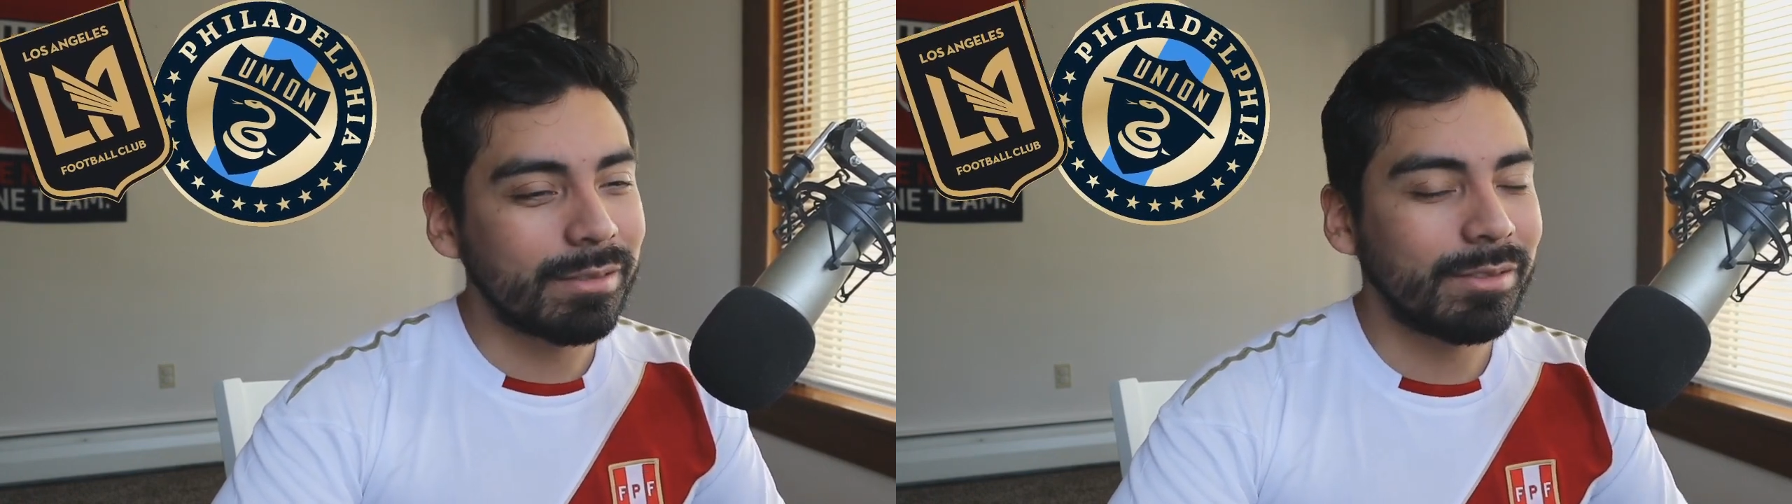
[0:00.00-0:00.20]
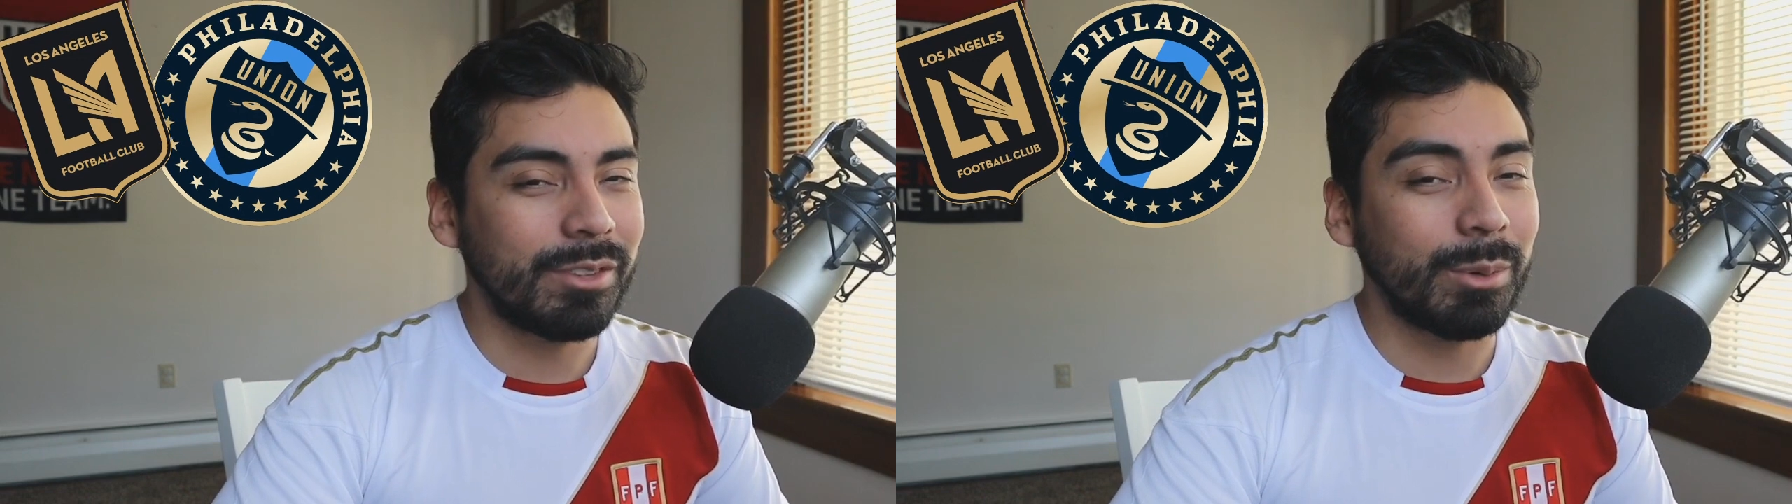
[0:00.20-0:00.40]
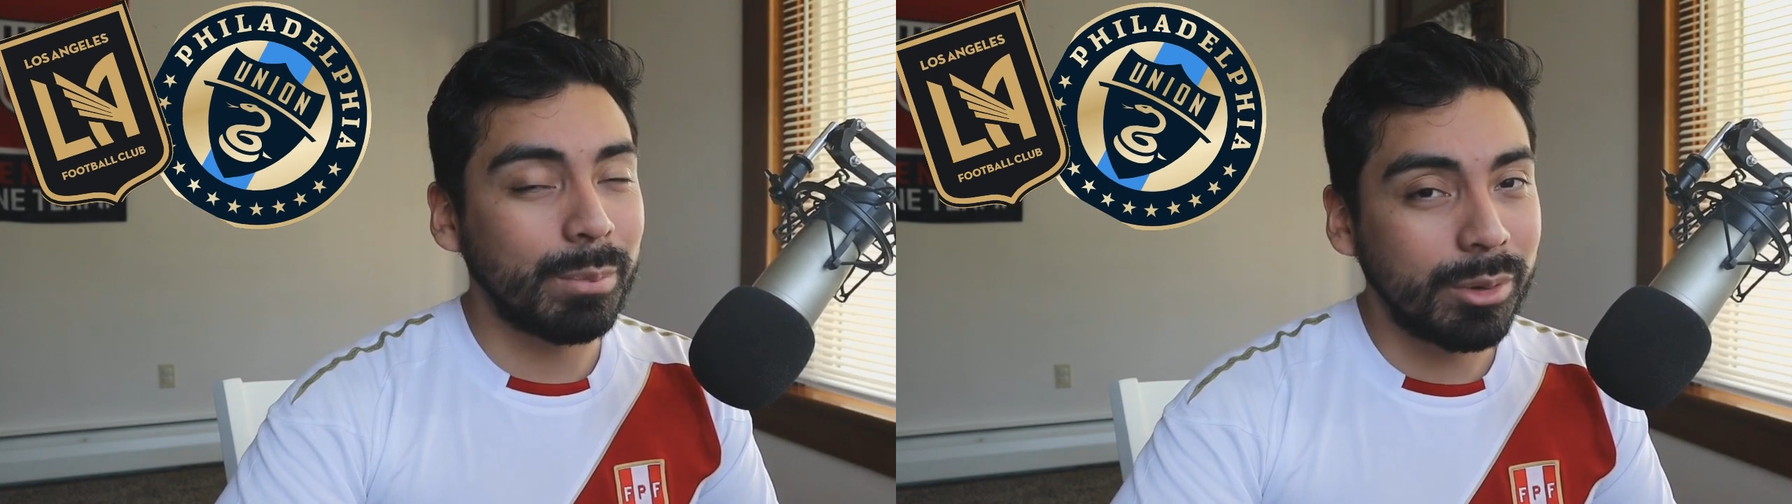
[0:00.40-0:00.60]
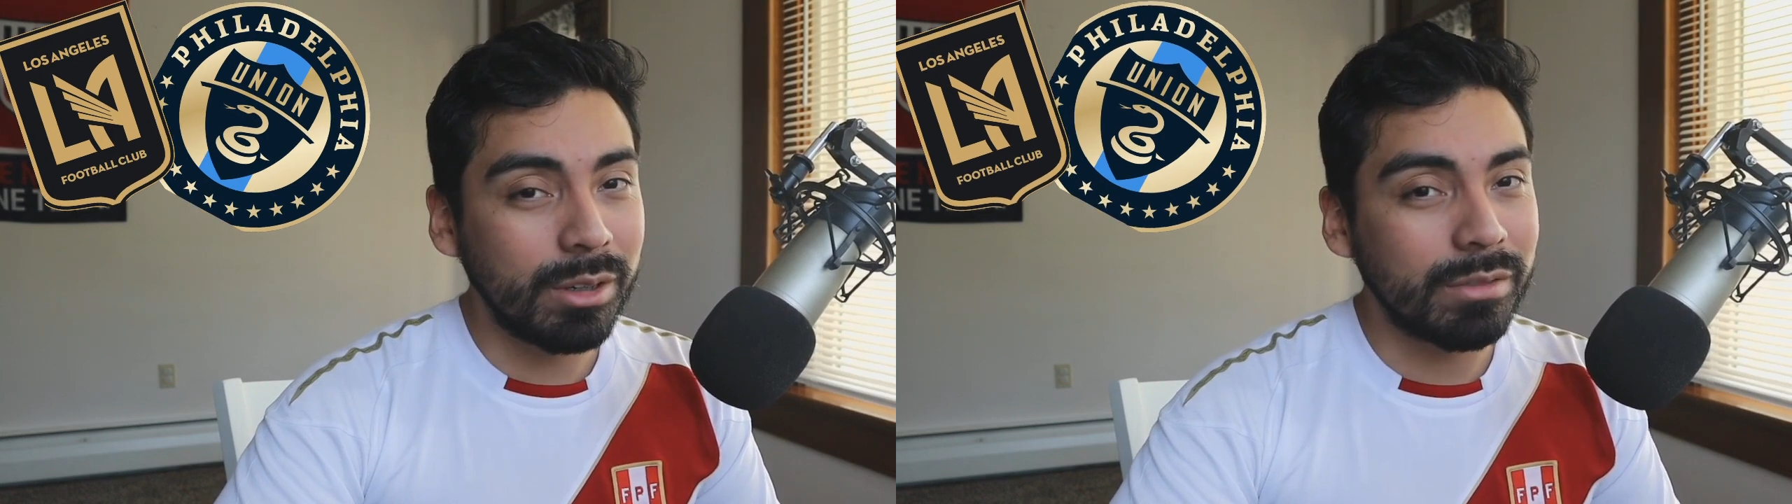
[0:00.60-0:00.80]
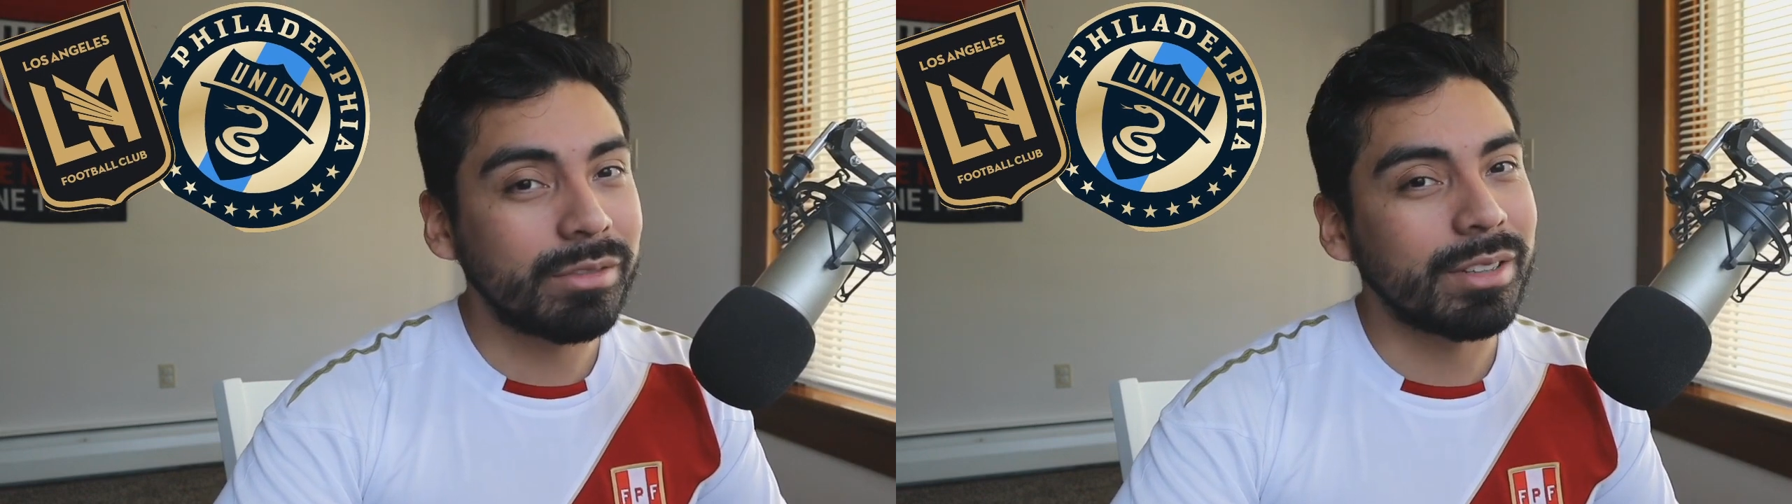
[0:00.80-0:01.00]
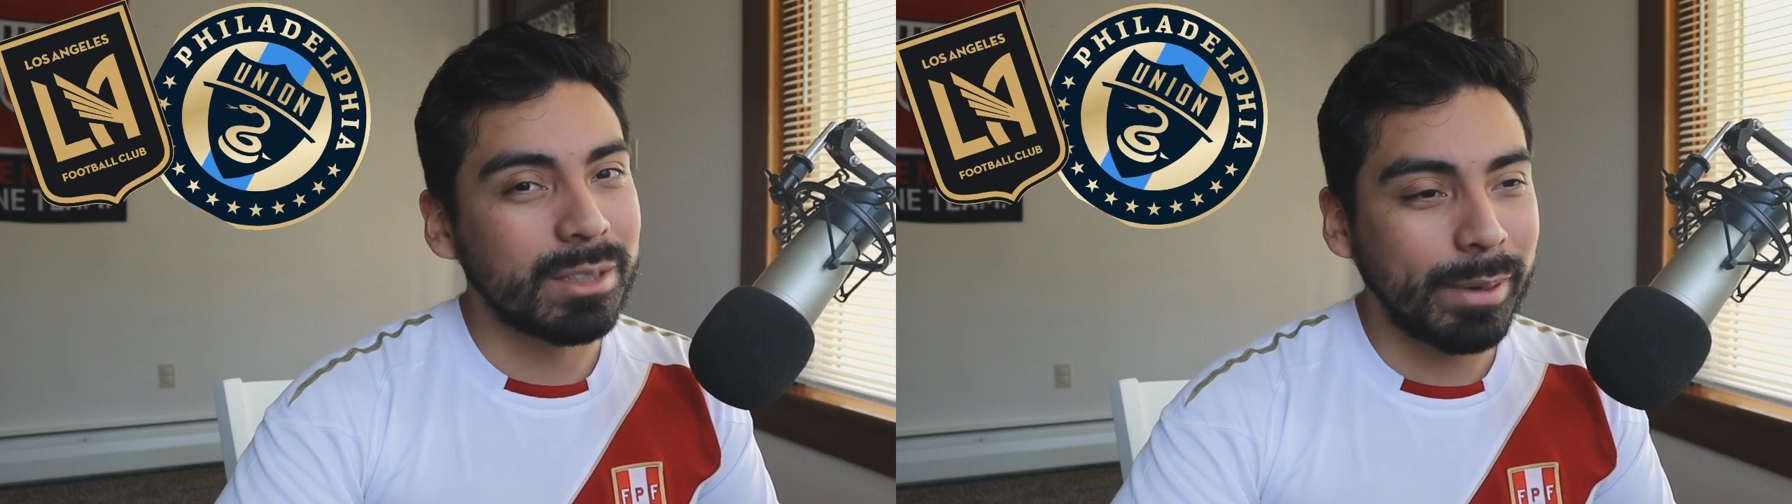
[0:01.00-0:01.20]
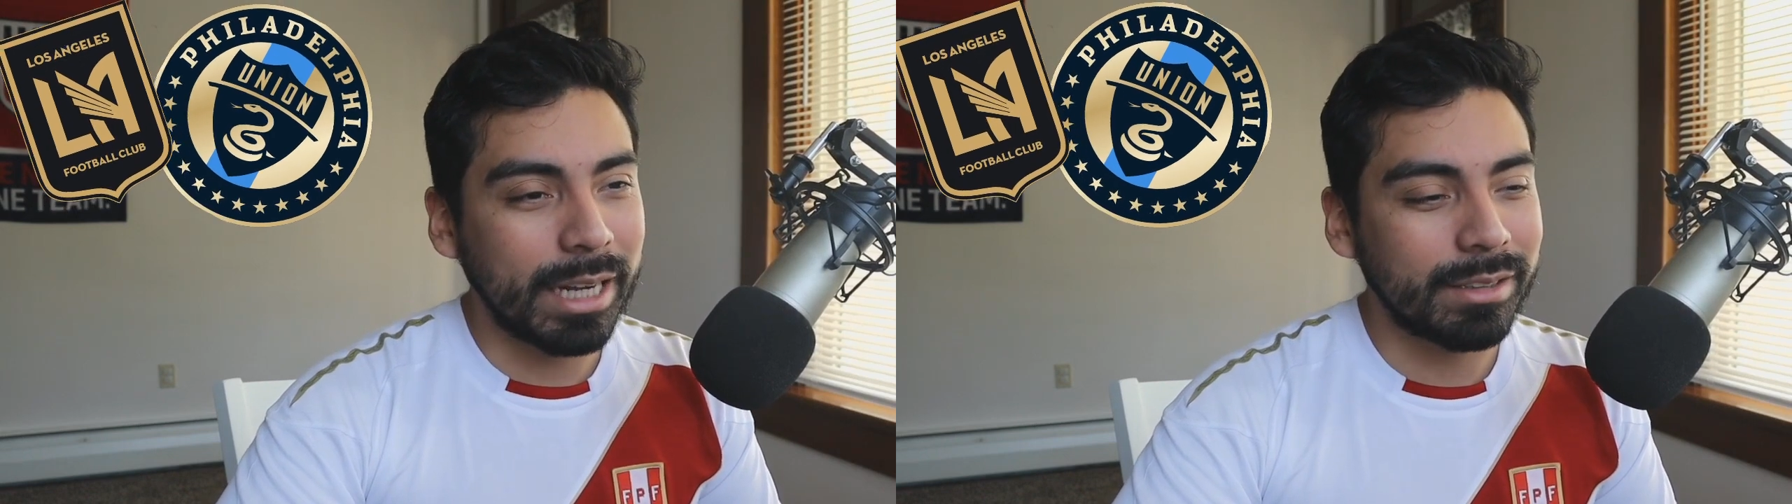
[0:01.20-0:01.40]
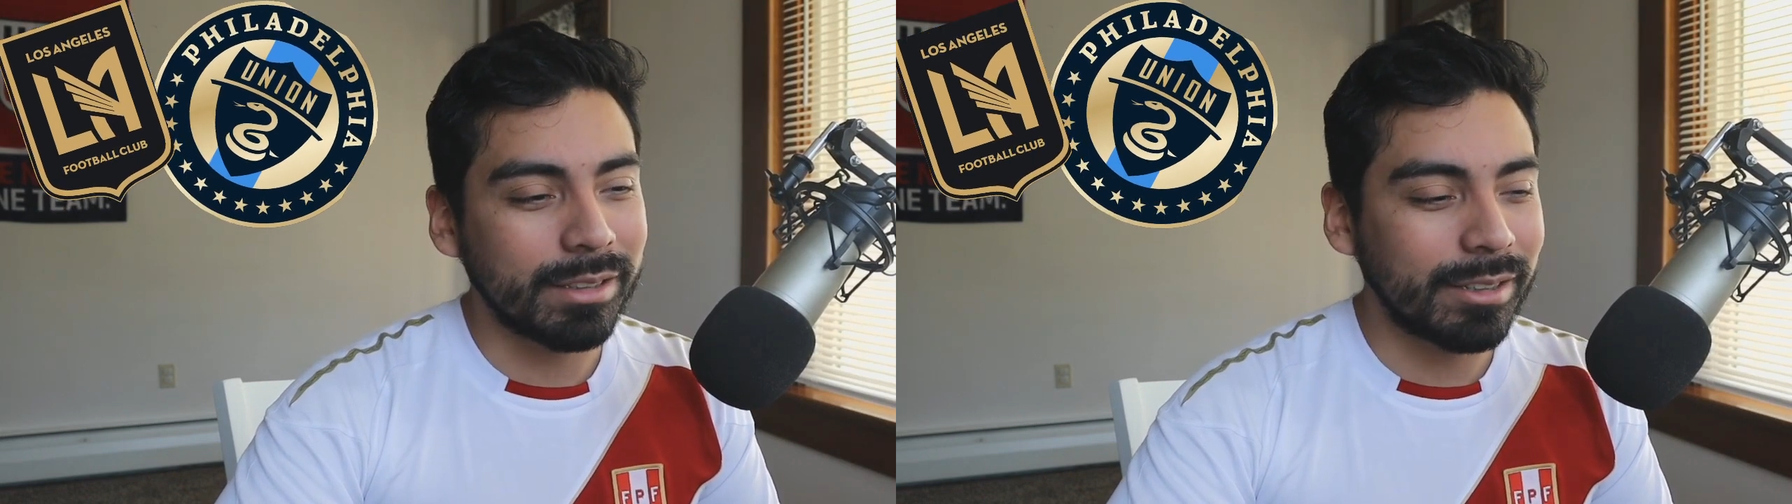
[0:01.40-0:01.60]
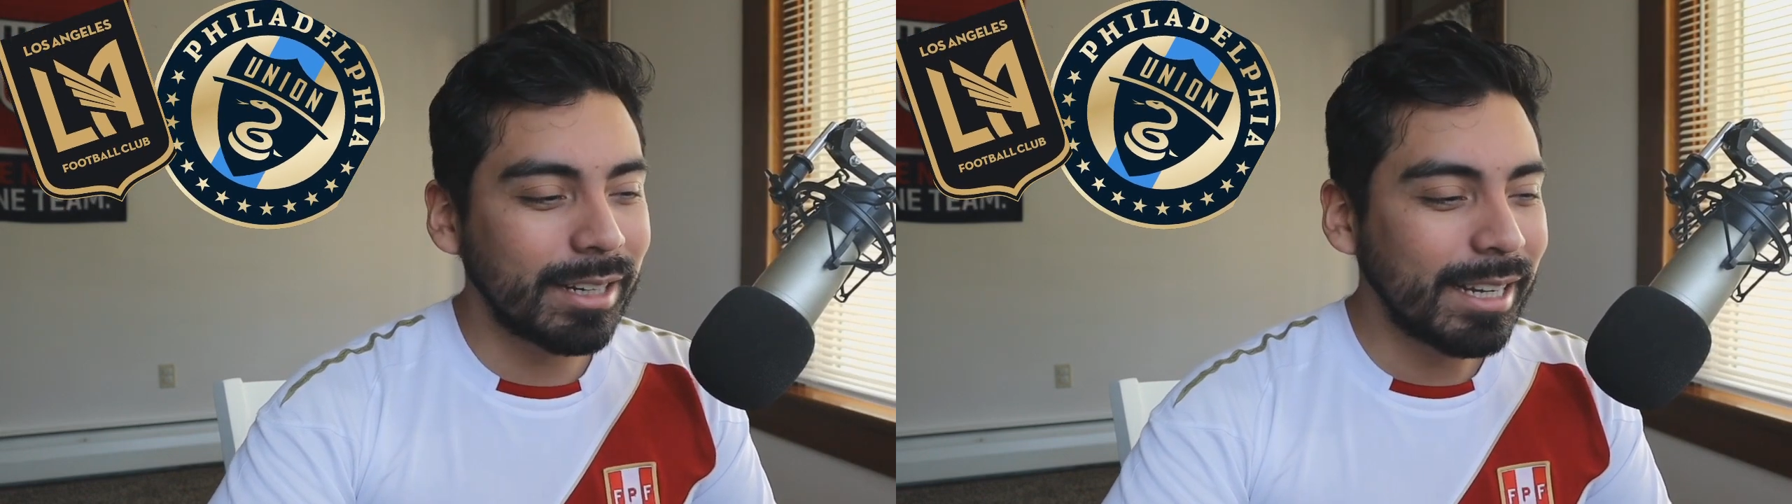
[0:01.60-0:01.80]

if you want proof, it's back there.